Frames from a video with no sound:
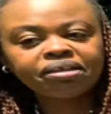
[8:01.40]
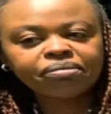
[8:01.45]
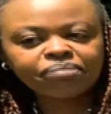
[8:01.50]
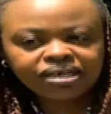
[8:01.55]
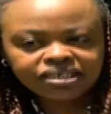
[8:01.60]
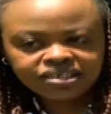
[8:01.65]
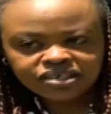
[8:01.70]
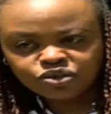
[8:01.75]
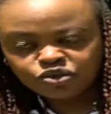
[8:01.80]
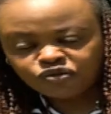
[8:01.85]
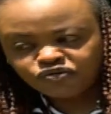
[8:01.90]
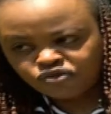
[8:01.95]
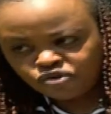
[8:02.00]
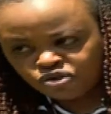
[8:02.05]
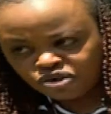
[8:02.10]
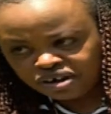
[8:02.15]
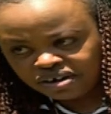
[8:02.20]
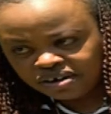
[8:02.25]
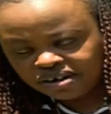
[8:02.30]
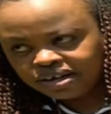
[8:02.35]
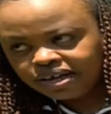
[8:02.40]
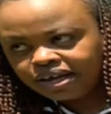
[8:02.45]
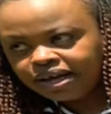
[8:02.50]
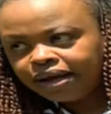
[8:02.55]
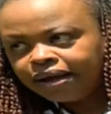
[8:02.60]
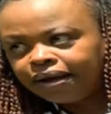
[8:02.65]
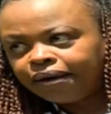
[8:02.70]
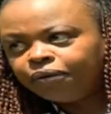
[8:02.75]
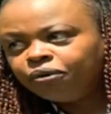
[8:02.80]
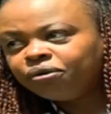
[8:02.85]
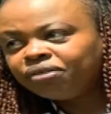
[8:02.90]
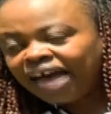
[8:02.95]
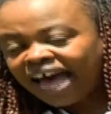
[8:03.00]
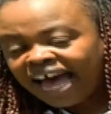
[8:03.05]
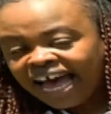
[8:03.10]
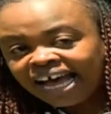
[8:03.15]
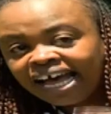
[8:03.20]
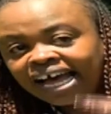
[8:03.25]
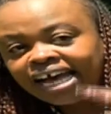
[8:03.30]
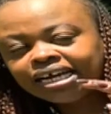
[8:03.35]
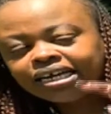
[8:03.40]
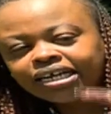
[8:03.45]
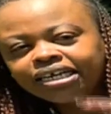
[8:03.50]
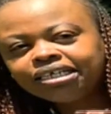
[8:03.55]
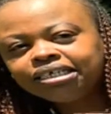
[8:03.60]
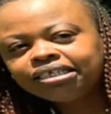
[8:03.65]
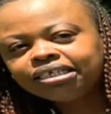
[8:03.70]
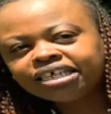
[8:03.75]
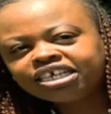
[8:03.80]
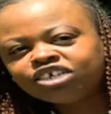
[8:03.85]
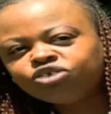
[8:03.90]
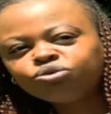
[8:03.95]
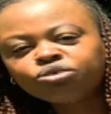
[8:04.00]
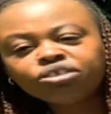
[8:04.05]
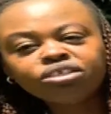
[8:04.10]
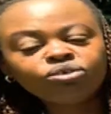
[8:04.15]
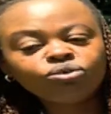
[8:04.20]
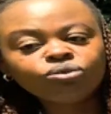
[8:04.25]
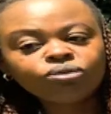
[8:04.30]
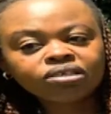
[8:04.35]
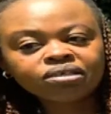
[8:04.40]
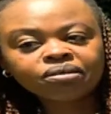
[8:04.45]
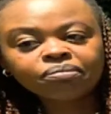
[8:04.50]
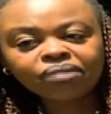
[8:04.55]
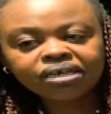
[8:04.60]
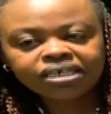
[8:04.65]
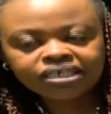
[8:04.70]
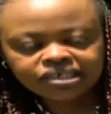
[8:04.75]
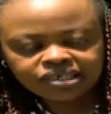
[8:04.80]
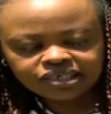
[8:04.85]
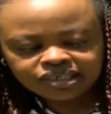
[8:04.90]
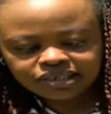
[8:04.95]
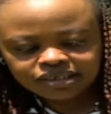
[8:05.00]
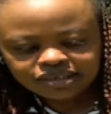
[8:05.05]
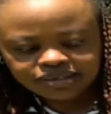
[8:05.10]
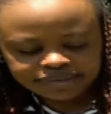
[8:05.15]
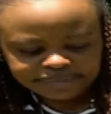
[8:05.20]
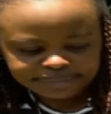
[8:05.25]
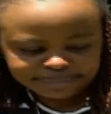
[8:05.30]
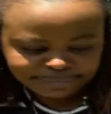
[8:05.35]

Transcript: the mercies of God. With her, I really tried to reduce my drinking.